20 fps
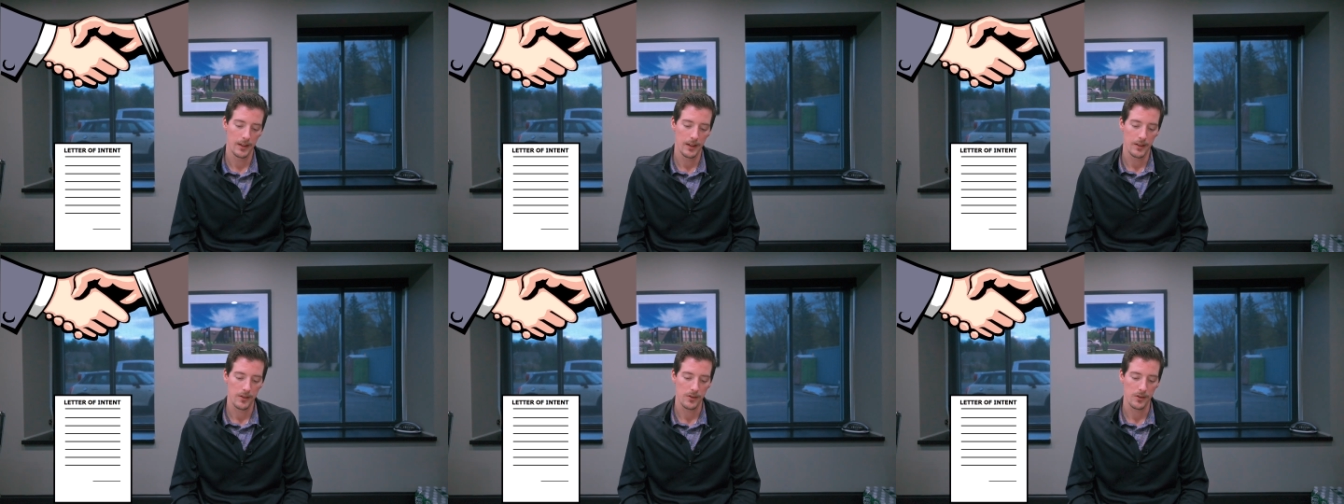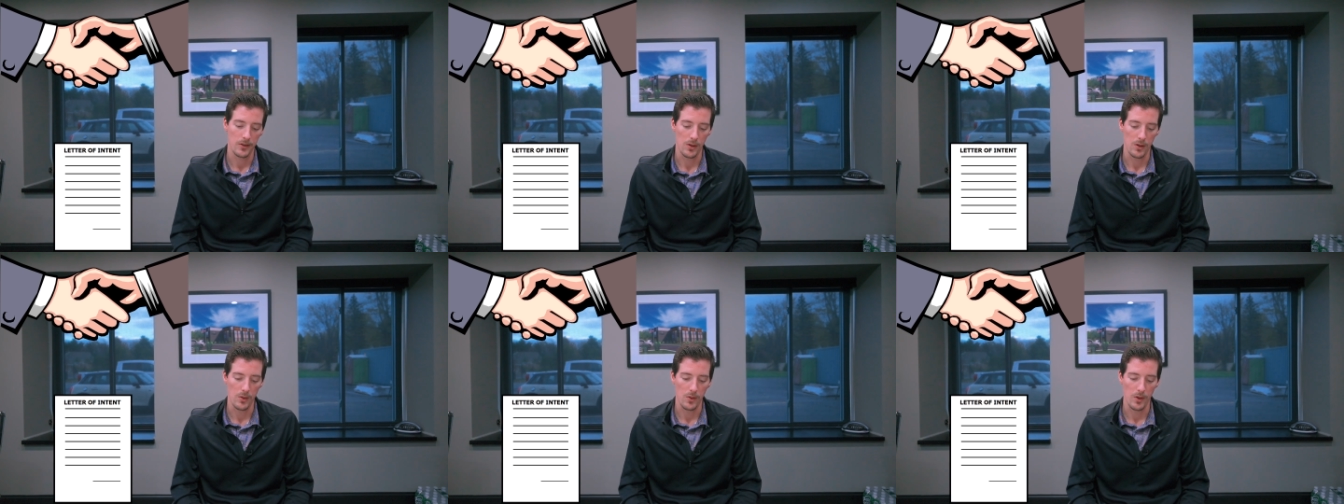
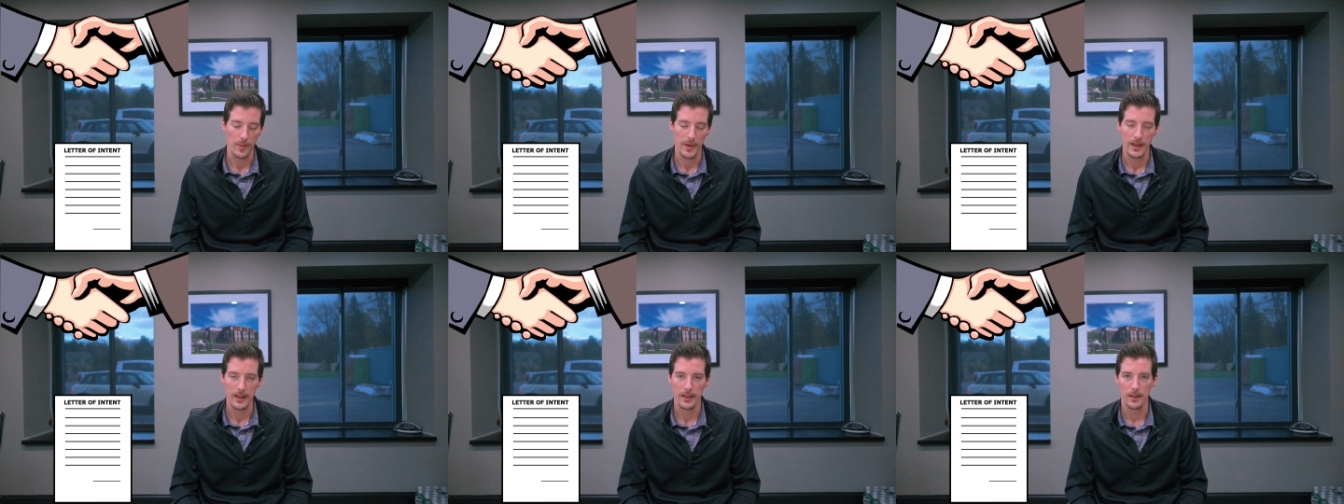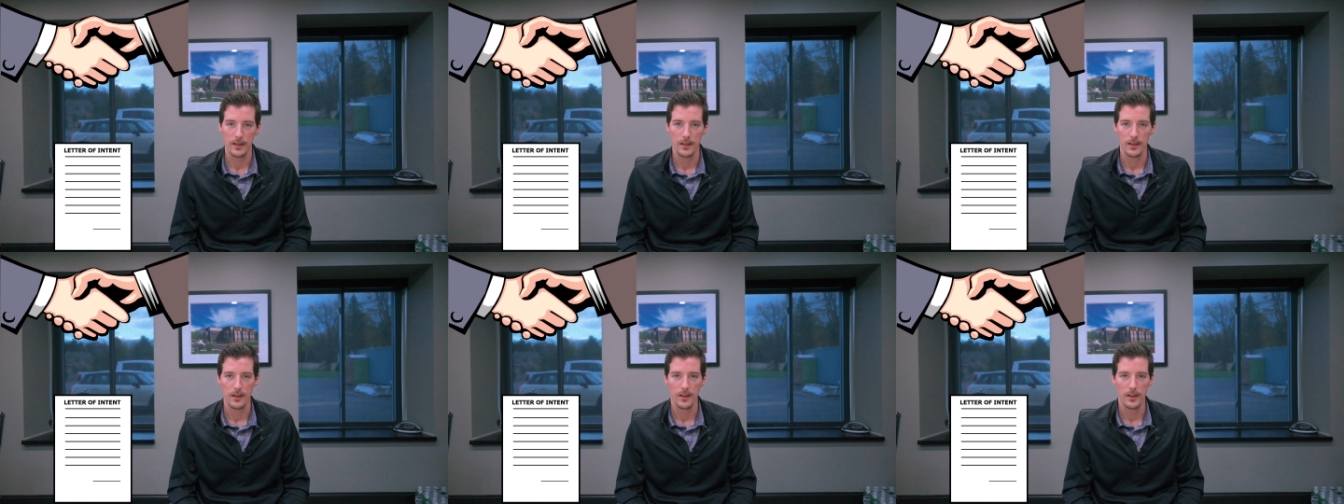So we're
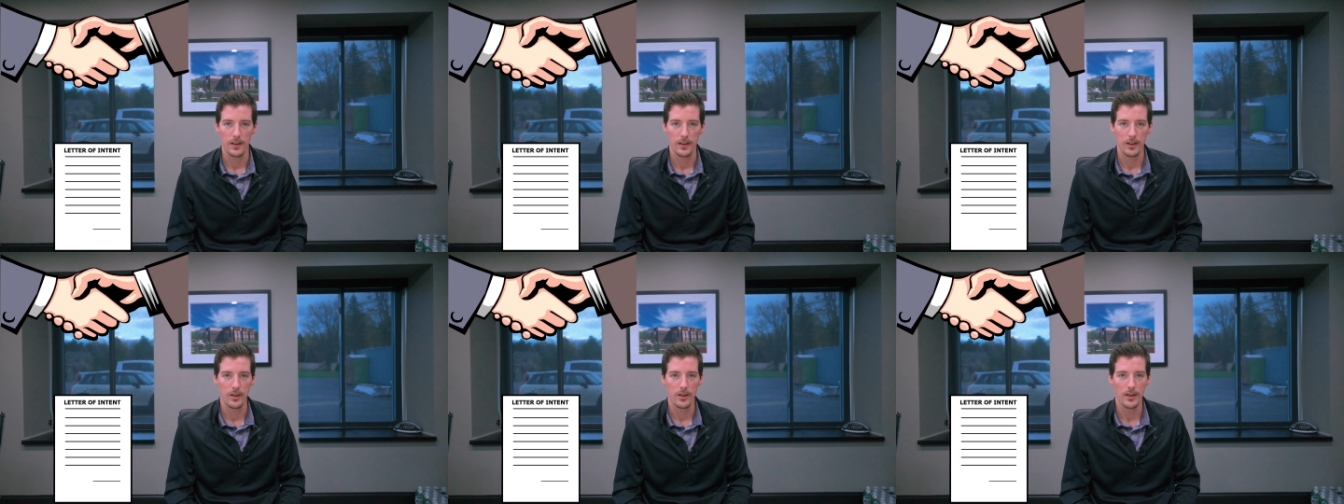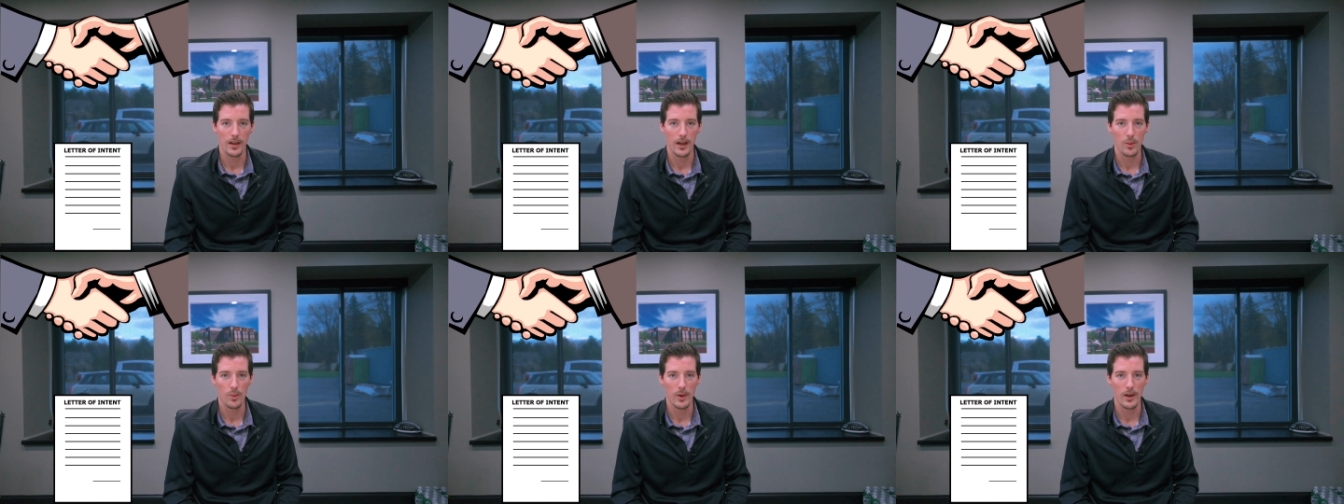making good
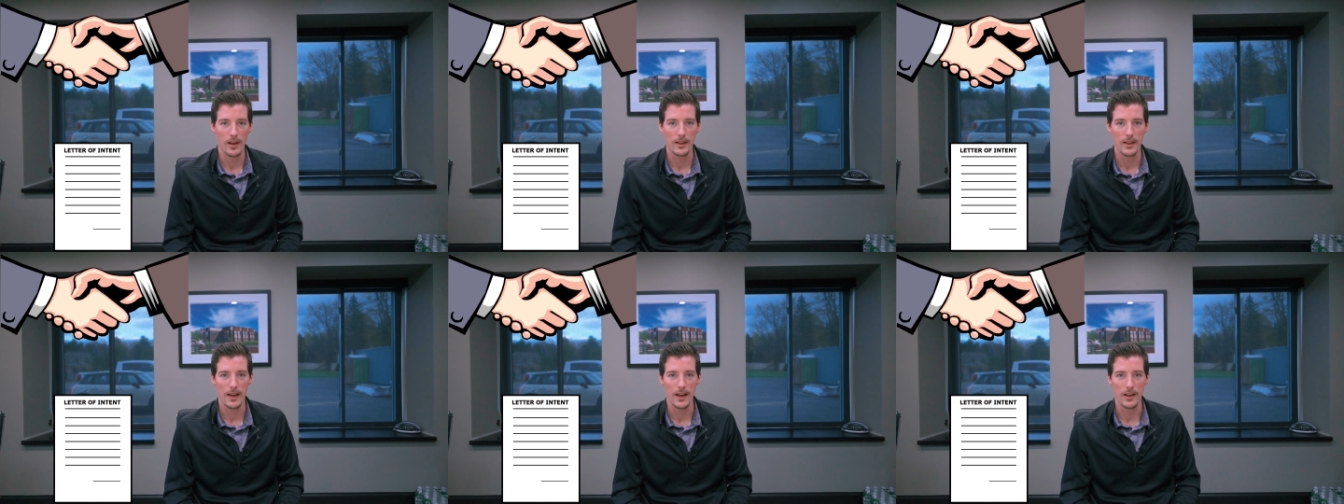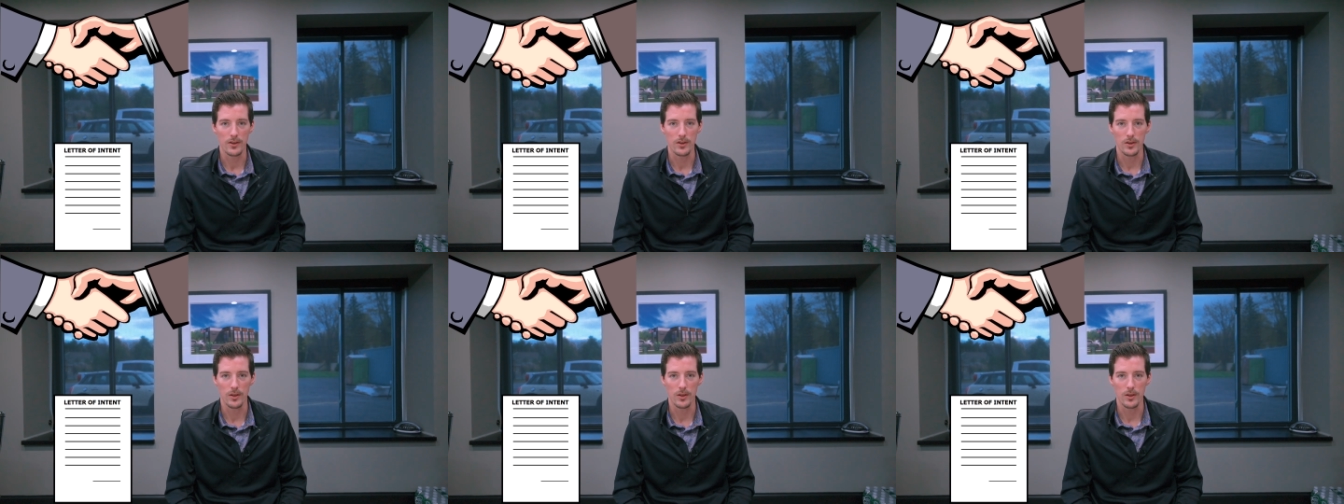headway on that.